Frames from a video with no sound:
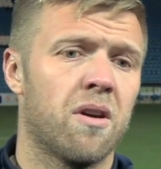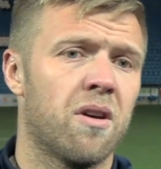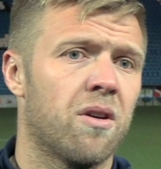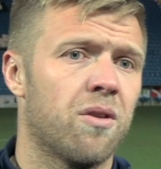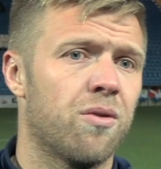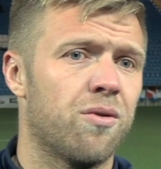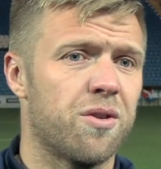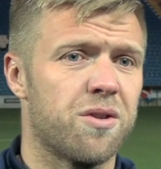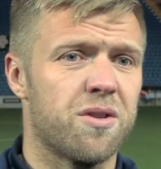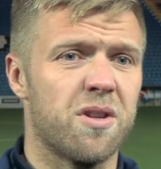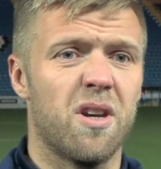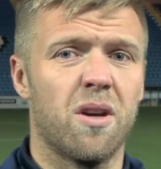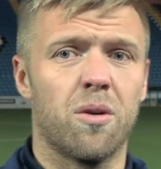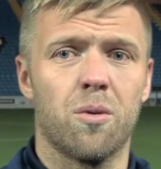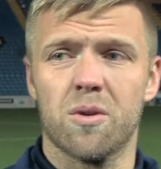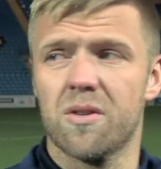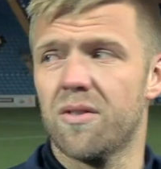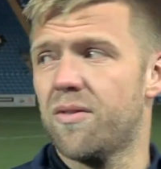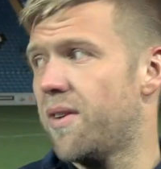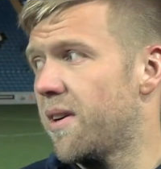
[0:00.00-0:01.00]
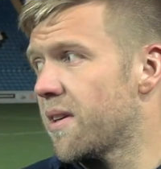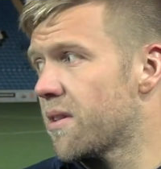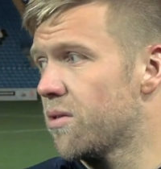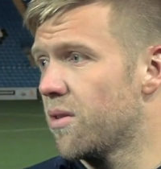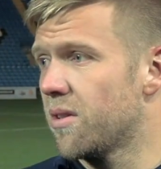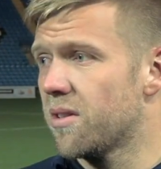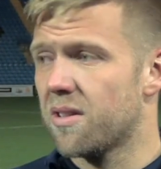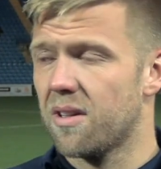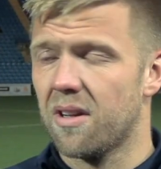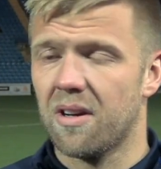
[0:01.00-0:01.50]
fatigue was a
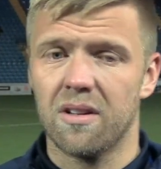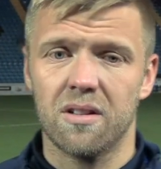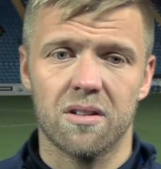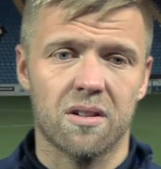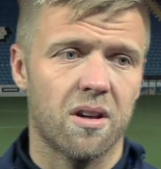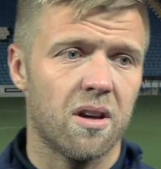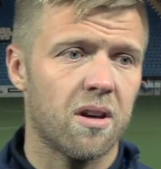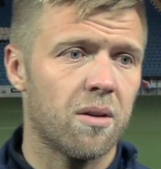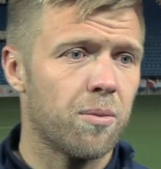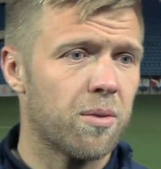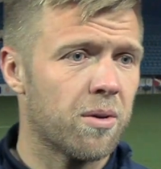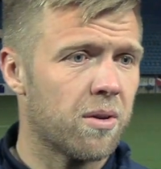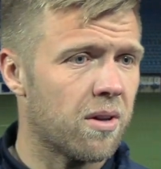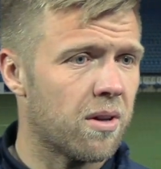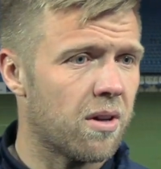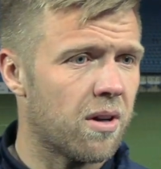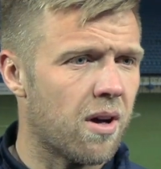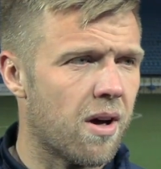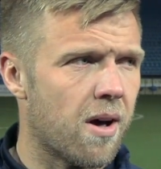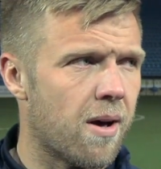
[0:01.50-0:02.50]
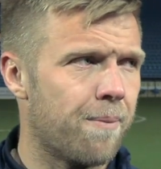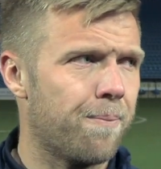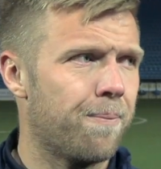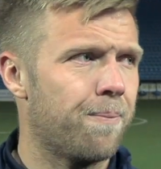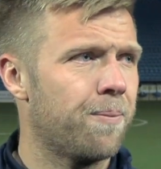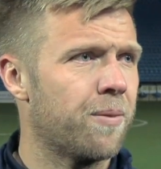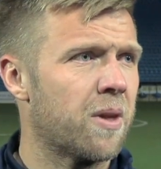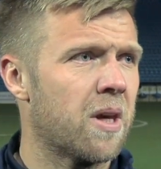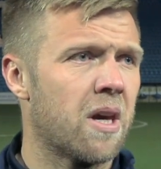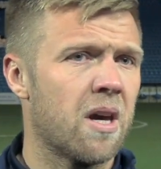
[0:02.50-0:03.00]
factor in tonight's game. Um,
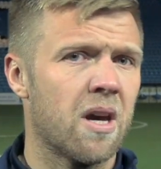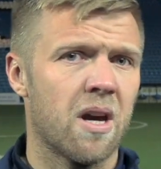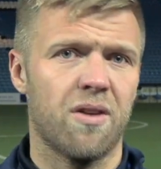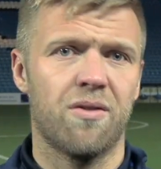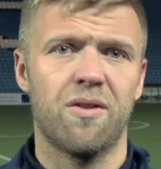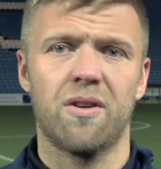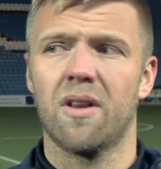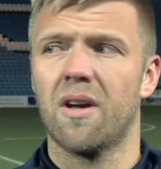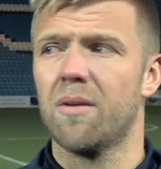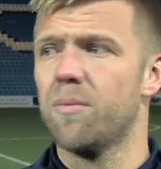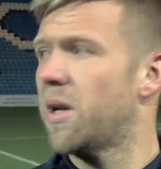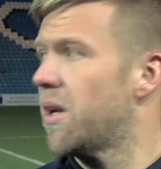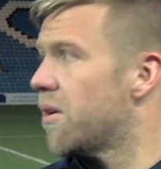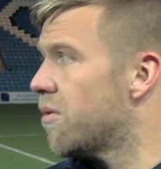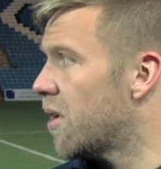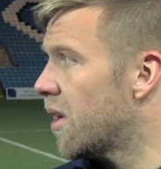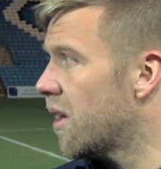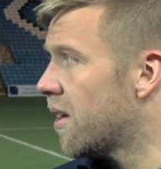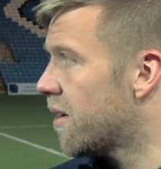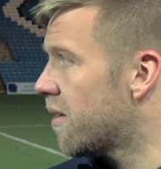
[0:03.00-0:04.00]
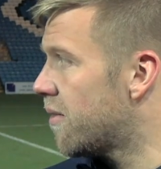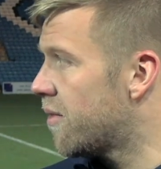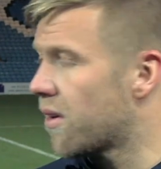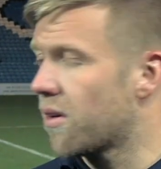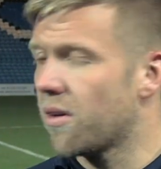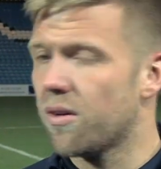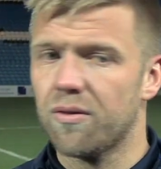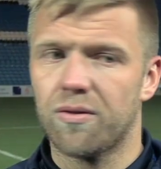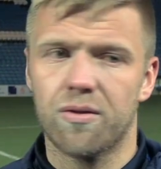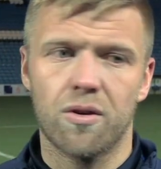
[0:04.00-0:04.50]
I think they made it really
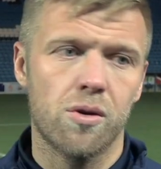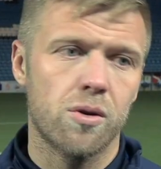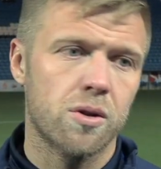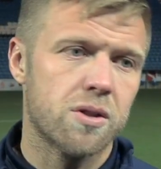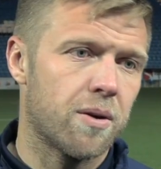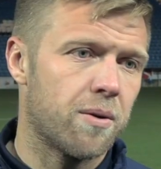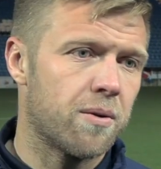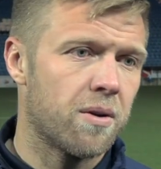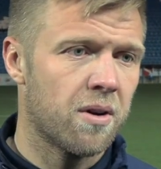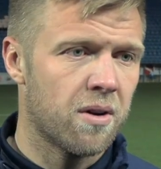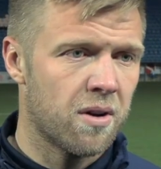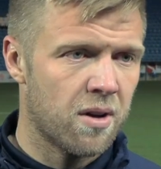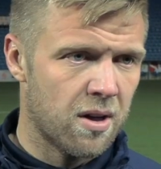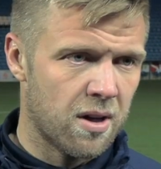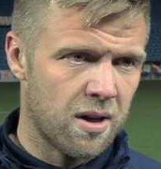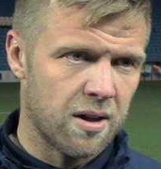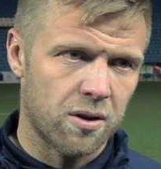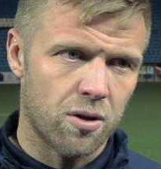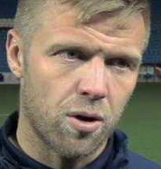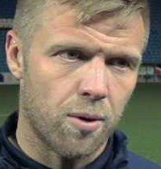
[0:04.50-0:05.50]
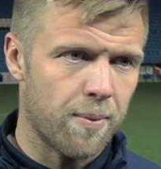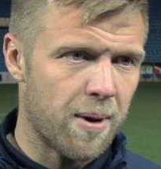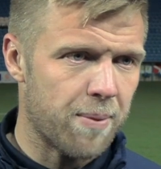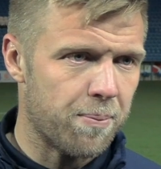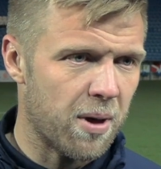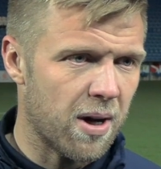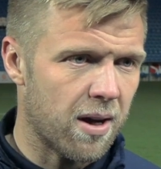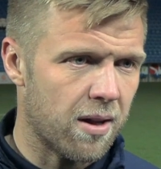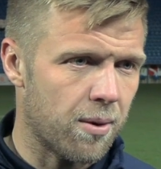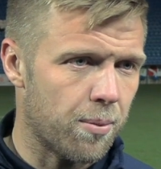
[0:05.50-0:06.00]
difficult for us and, and got men
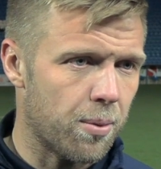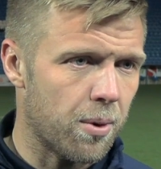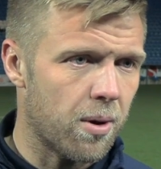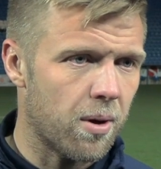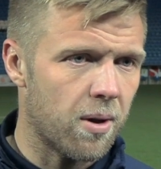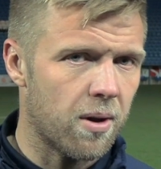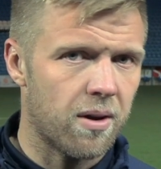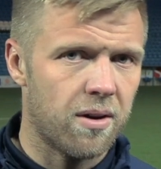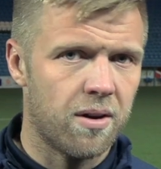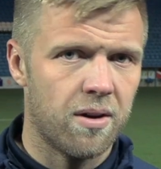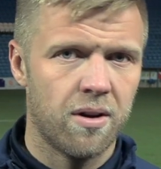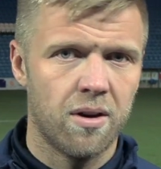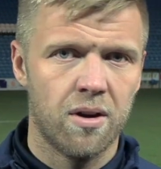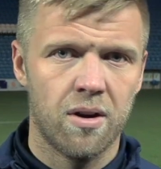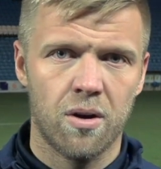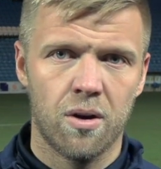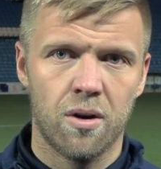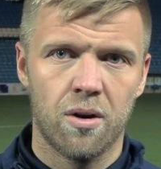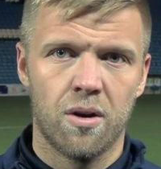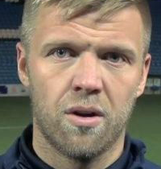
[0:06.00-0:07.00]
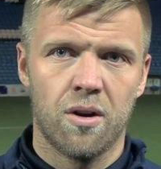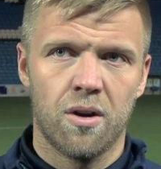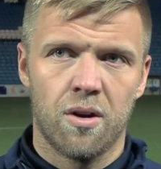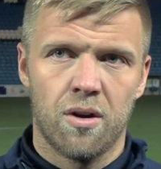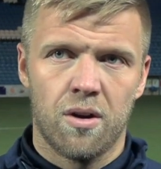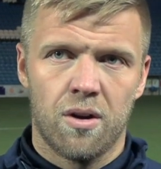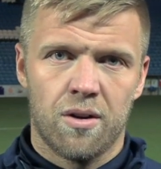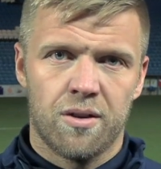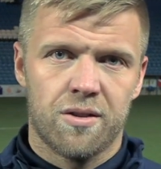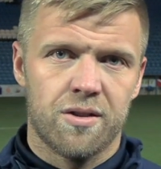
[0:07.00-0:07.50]
behind the ball and
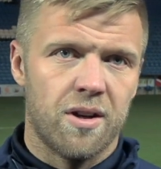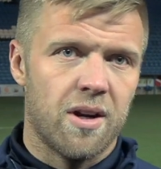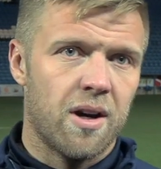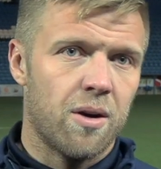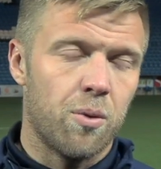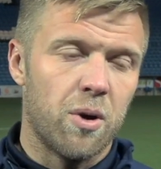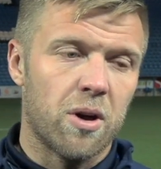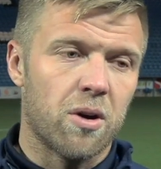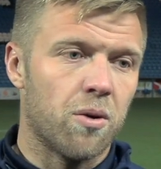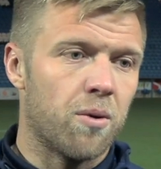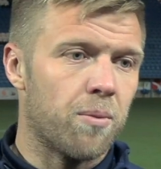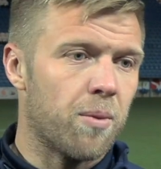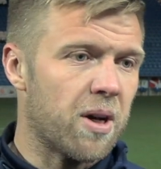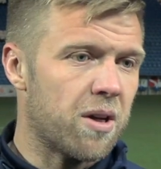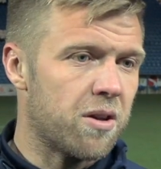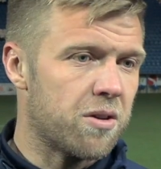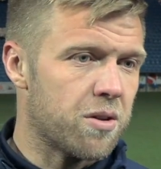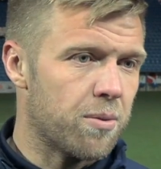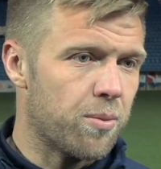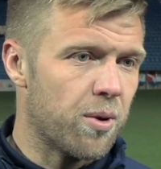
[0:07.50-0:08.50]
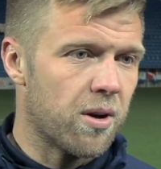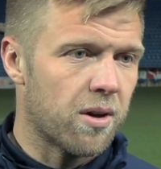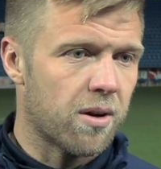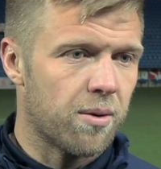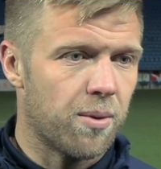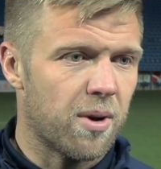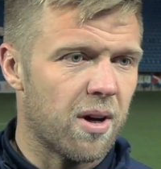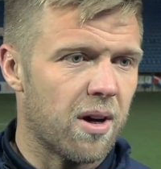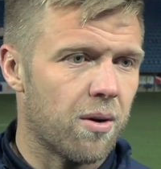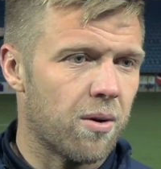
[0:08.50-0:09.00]
tonight we couldn't manage to break
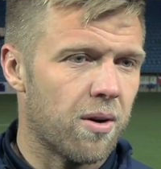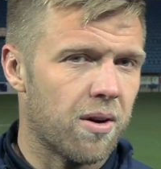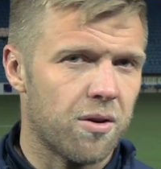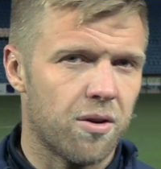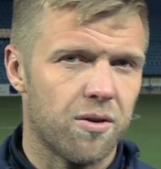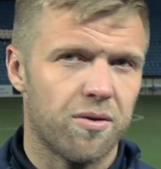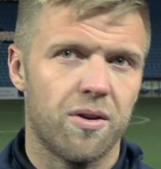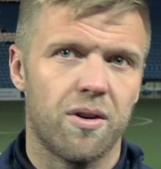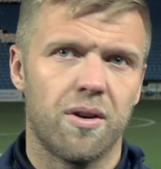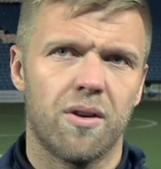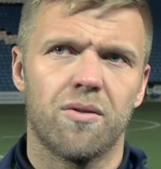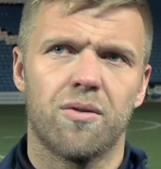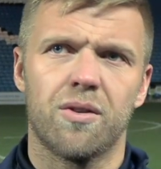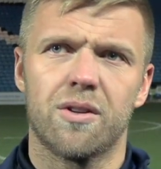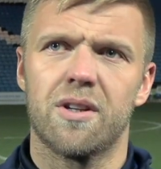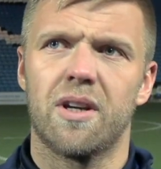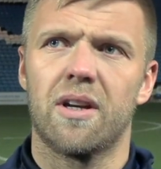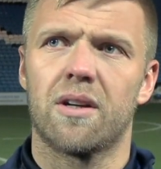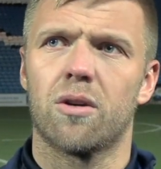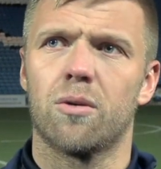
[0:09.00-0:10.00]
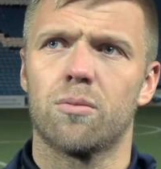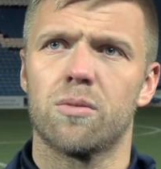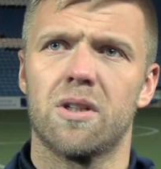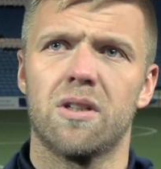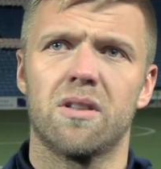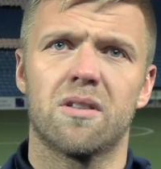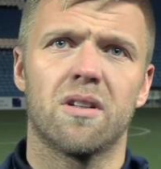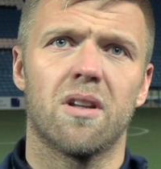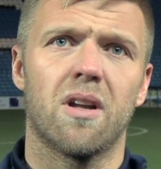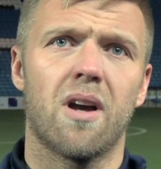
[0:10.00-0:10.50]
them down. I don't think fatigue comes
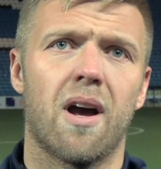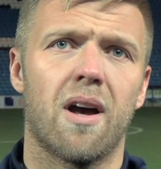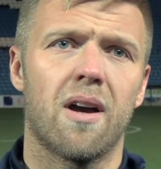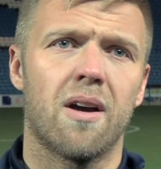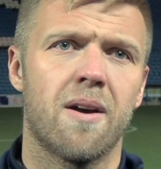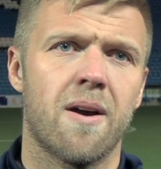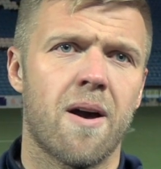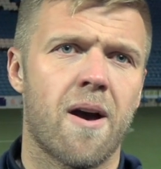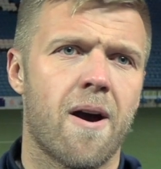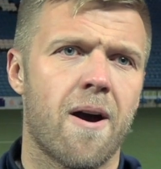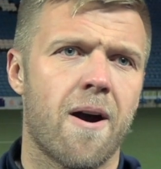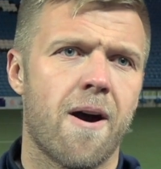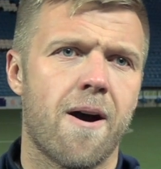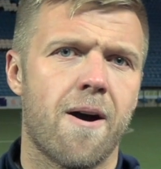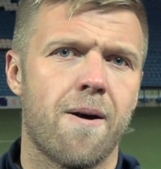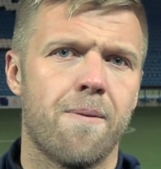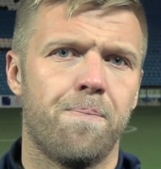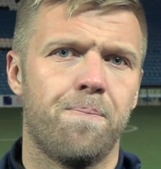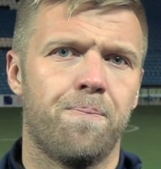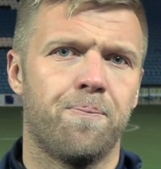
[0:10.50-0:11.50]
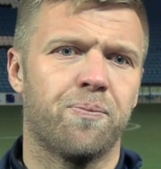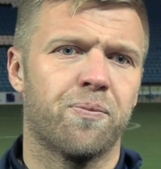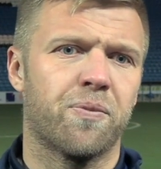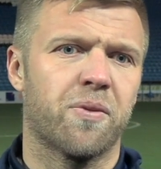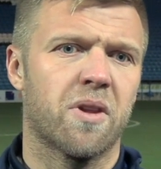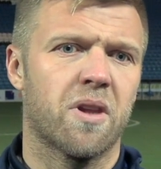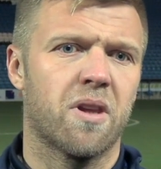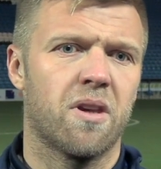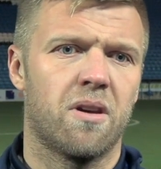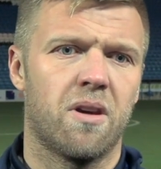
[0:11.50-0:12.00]
into that. Um,
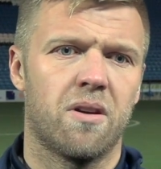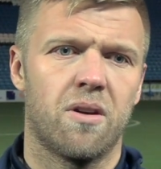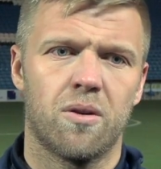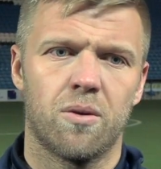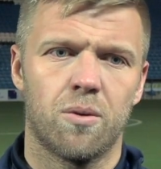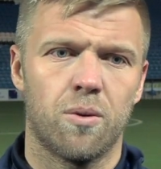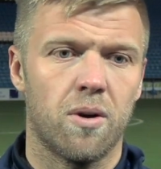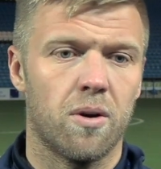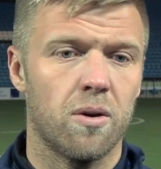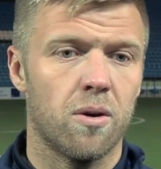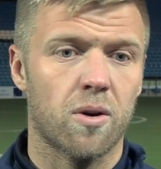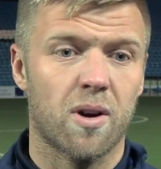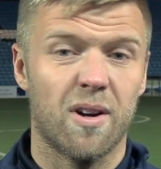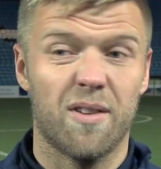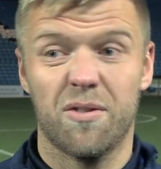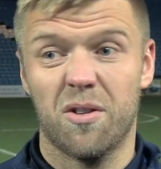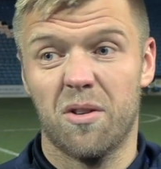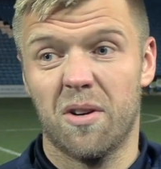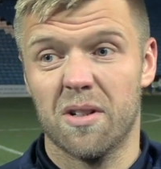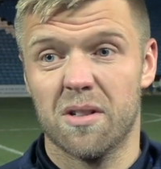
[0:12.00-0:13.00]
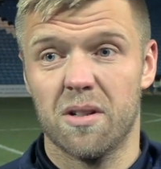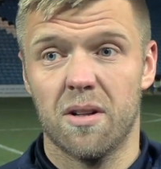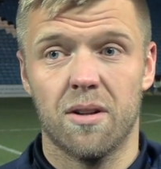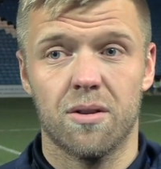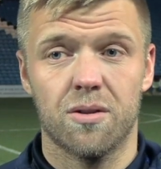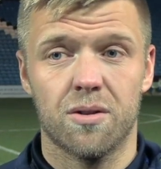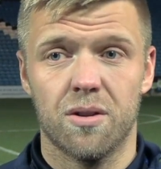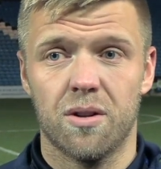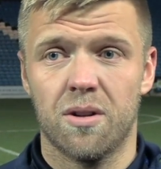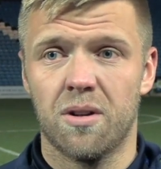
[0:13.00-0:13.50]
we all look after
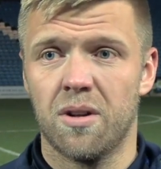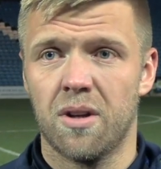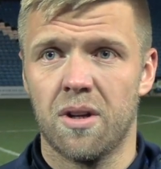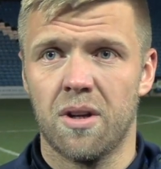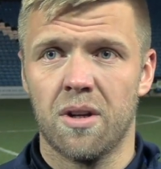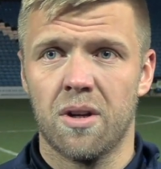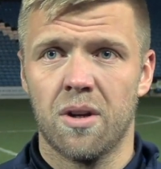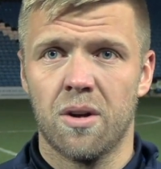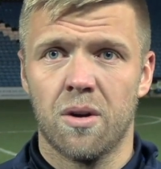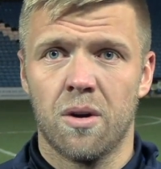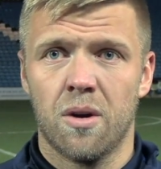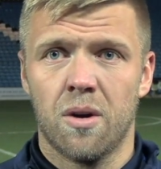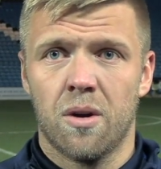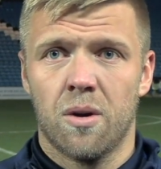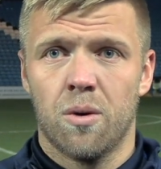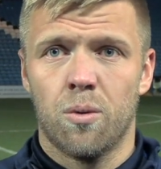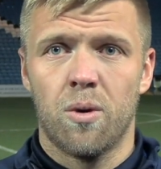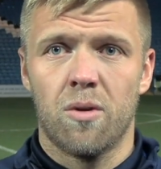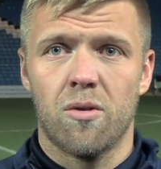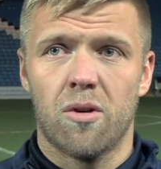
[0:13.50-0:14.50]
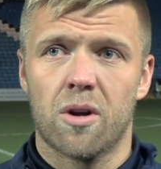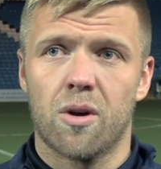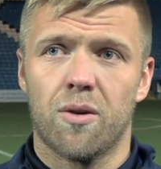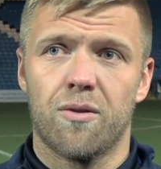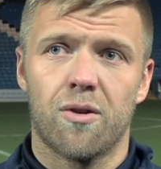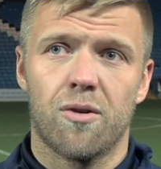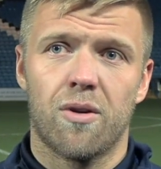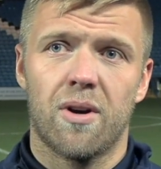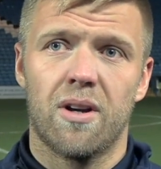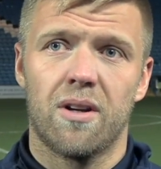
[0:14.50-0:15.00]
ourselves, so we
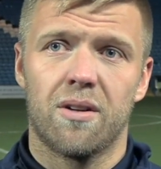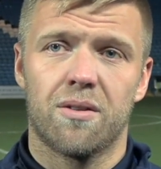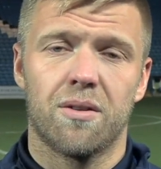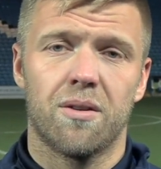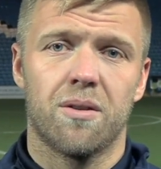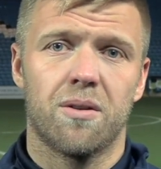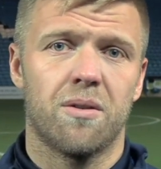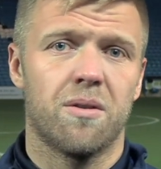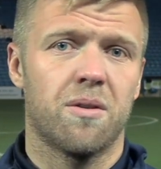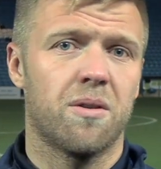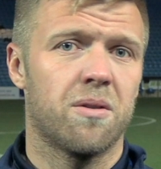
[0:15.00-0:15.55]
recover right. So,